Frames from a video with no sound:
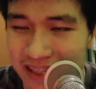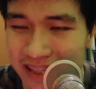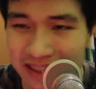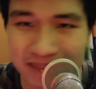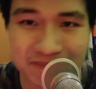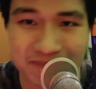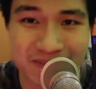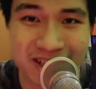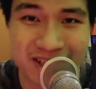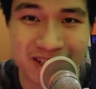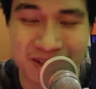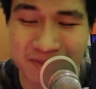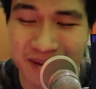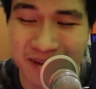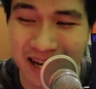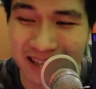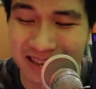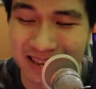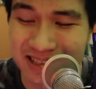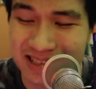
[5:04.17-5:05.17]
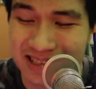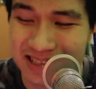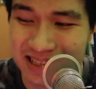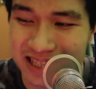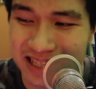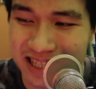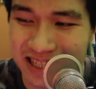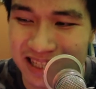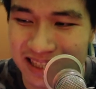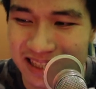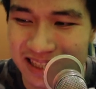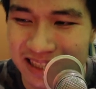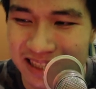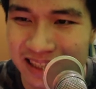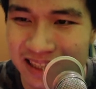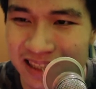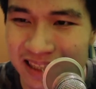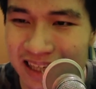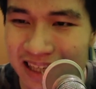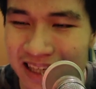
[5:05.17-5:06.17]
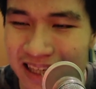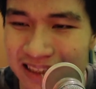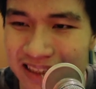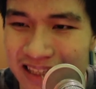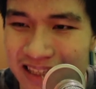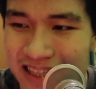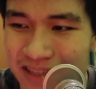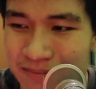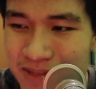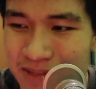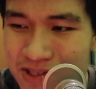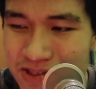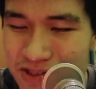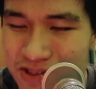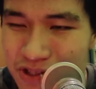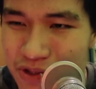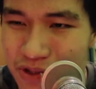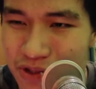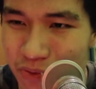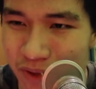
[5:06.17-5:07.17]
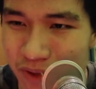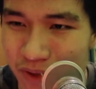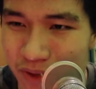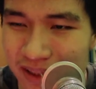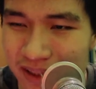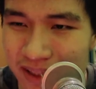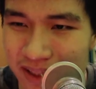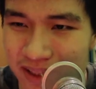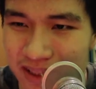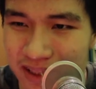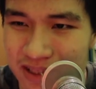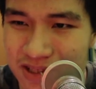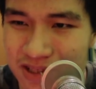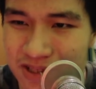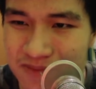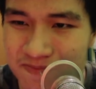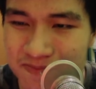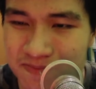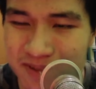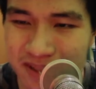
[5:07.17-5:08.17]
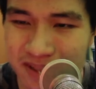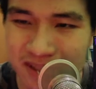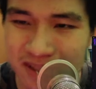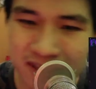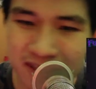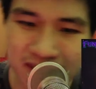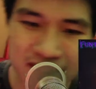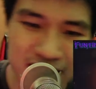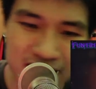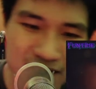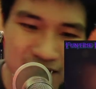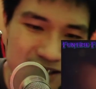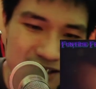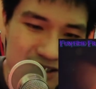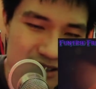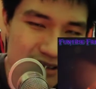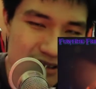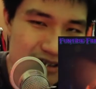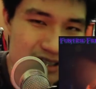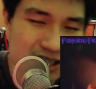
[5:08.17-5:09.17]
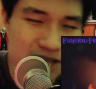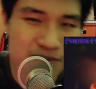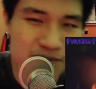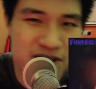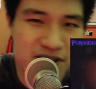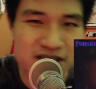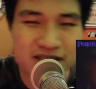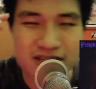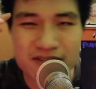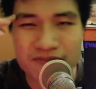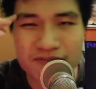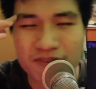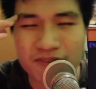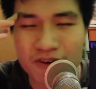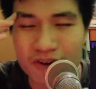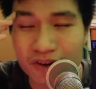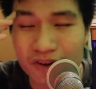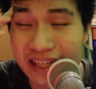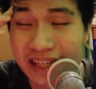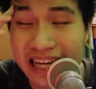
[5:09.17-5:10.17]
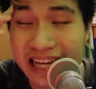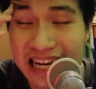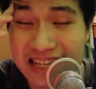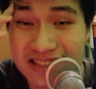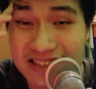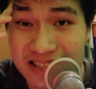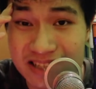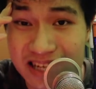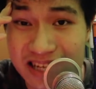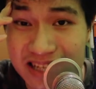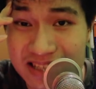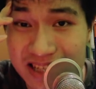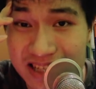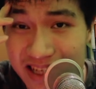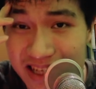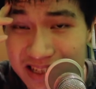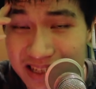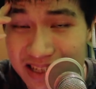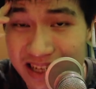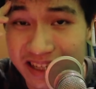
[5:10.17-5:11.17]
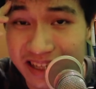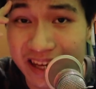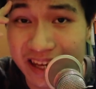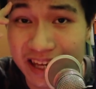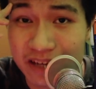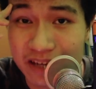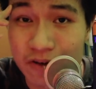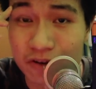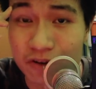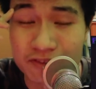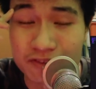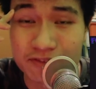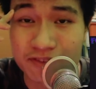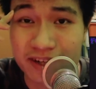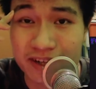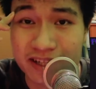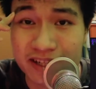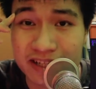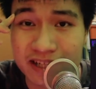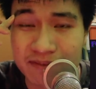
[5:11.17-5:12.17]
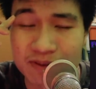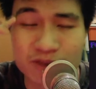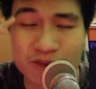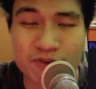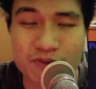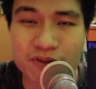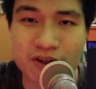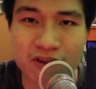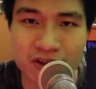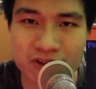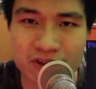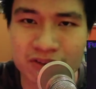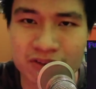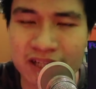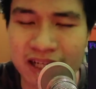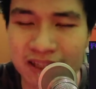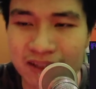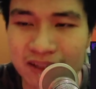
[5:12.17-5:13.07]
it, to be honest. I think the animation is great. Like, it's the song is obviously for Cassidy, aka Golden Freddy, even though we all know that,